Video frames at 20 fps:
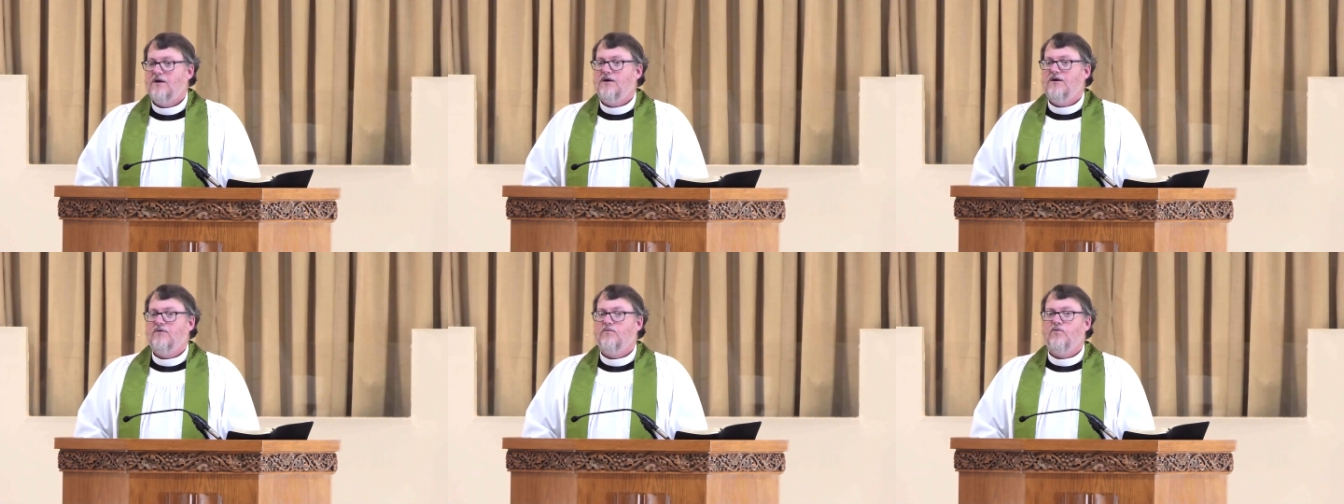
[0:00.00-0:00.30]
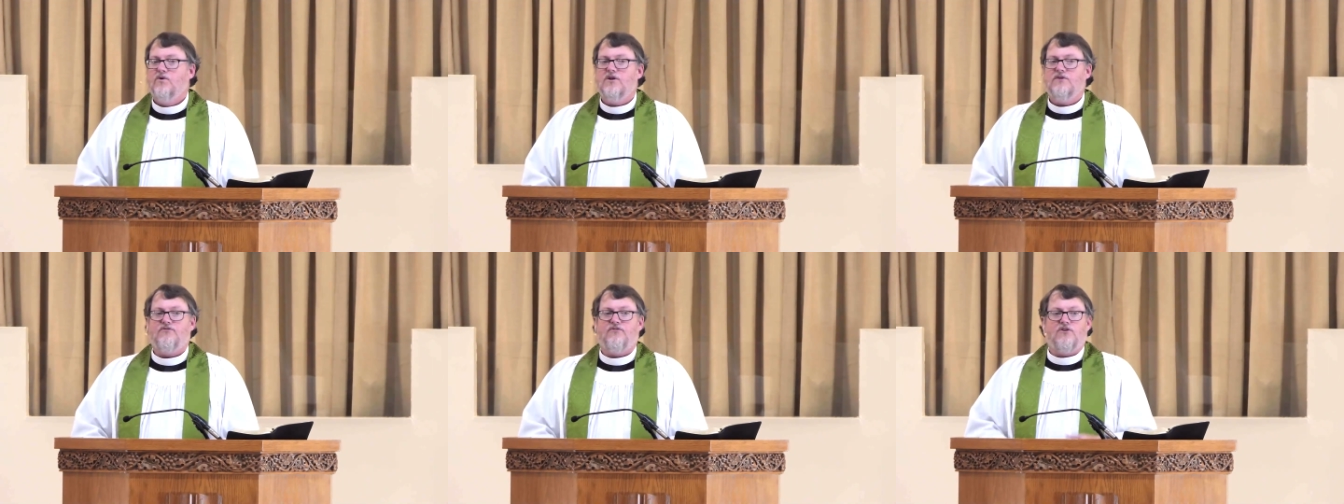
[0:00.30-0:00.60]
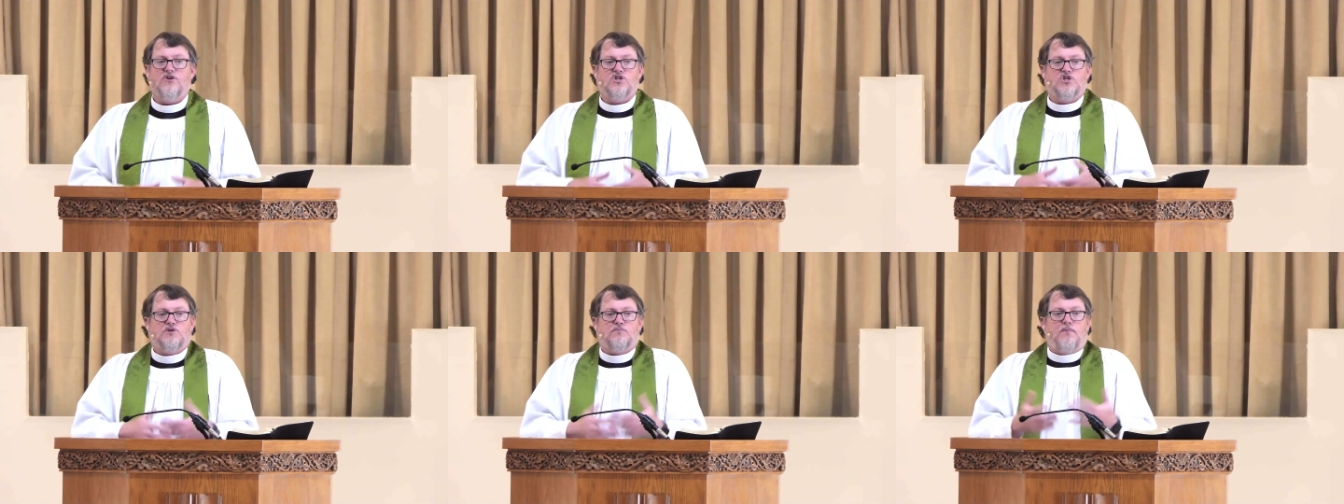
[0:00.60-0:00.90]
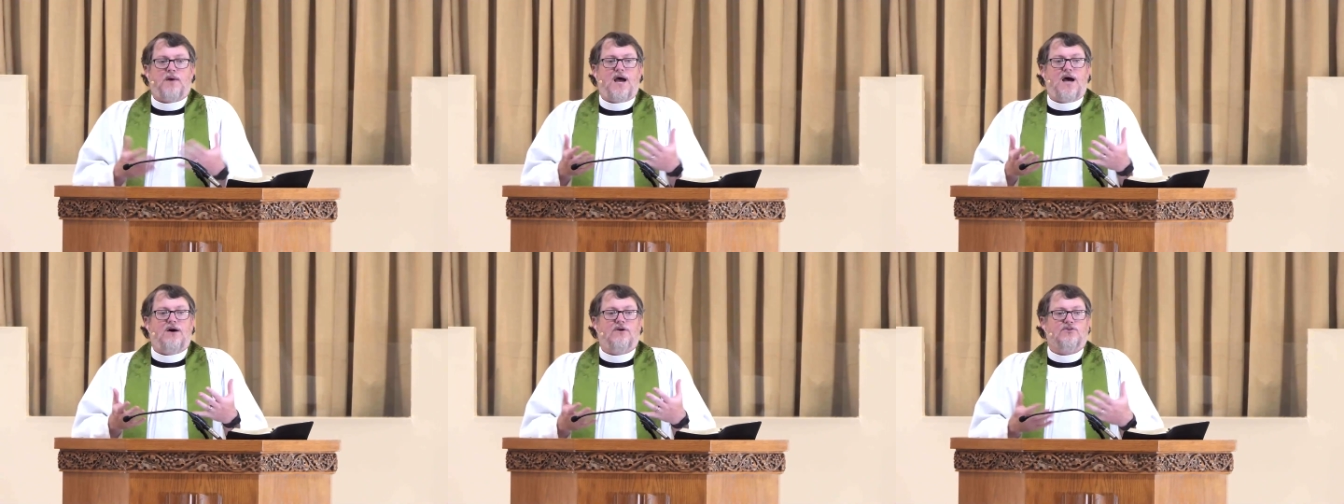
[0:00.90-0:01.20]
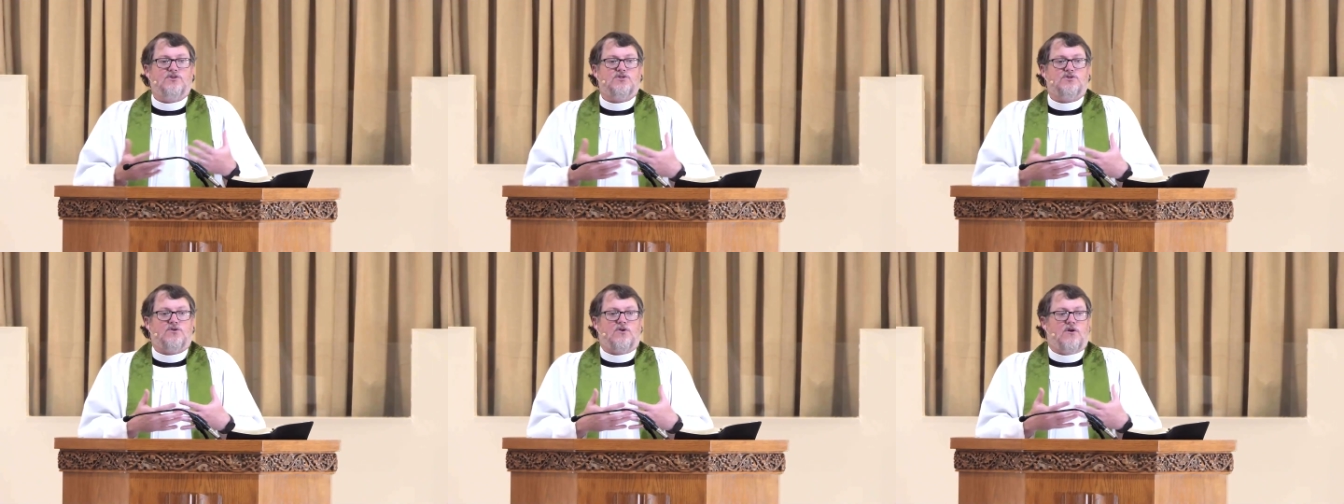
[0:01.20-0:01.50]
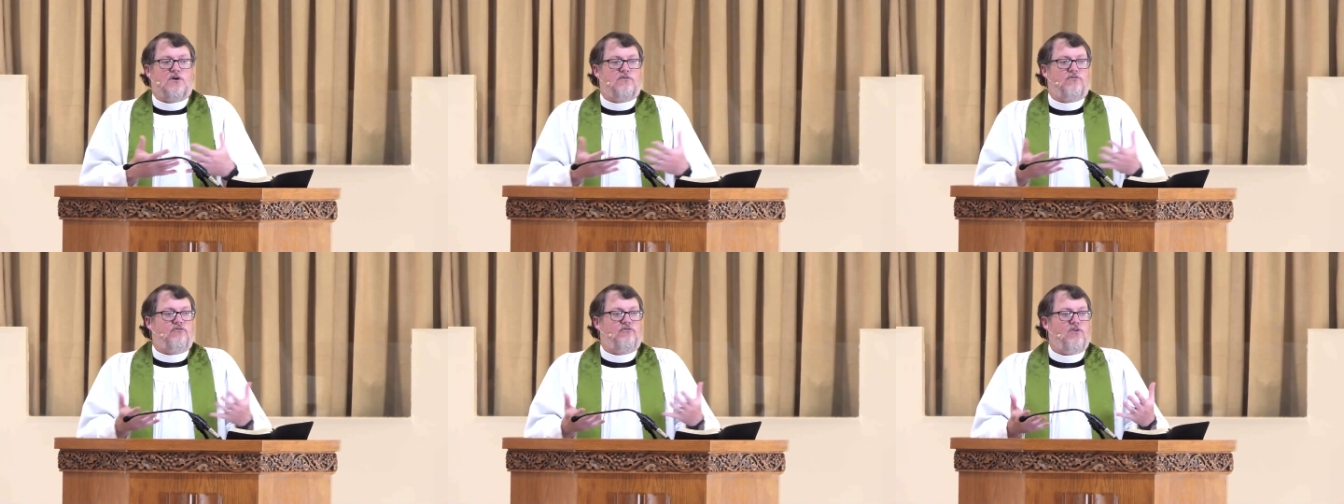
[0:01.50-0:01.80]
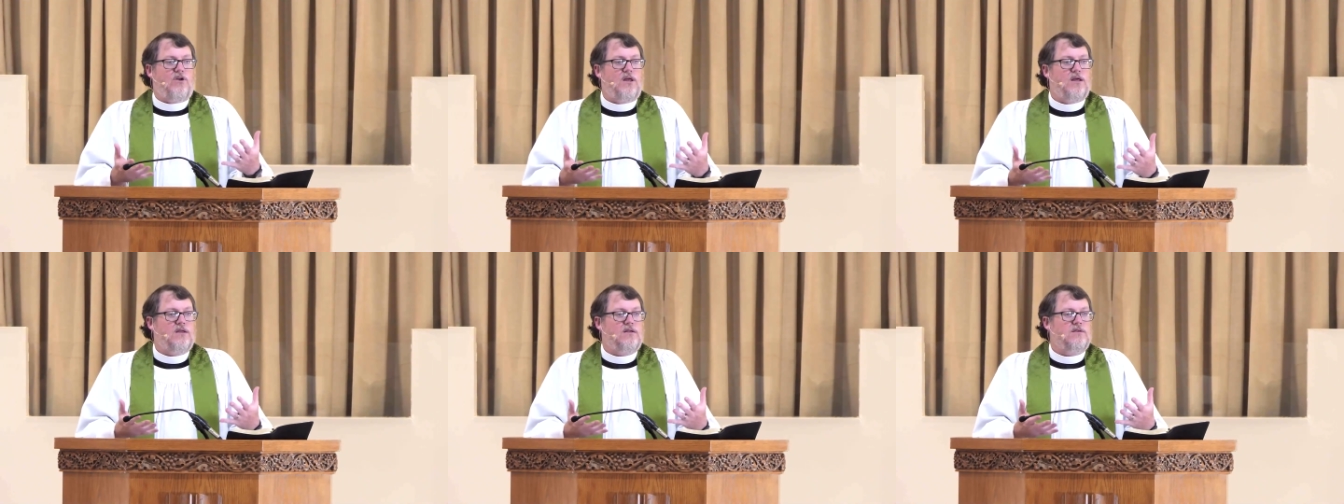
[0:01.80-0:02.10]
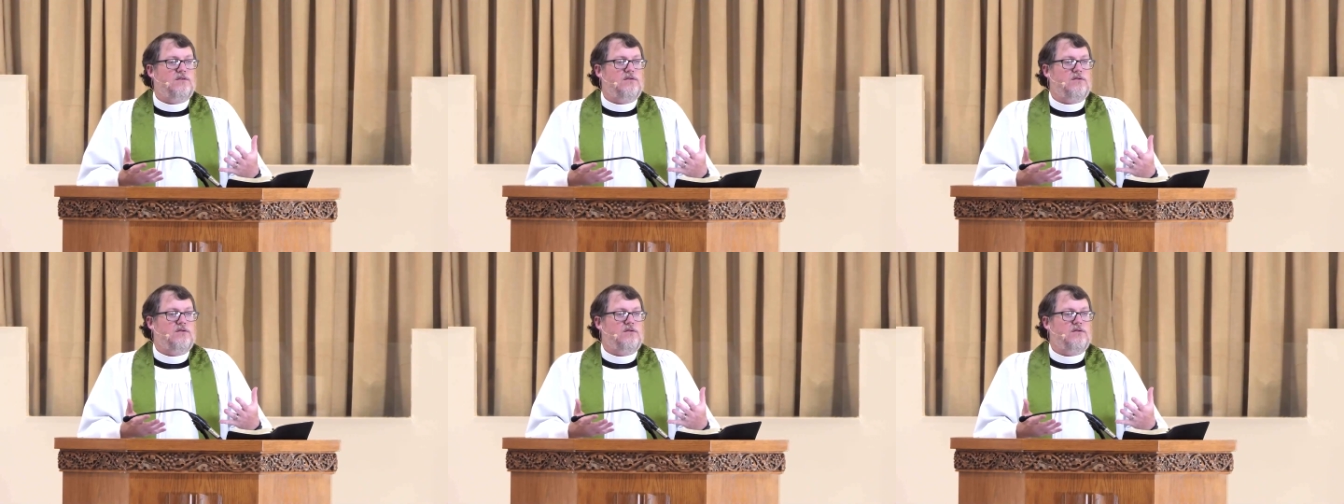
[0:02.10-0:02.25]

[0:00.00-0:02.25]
what if our spouse or our friend,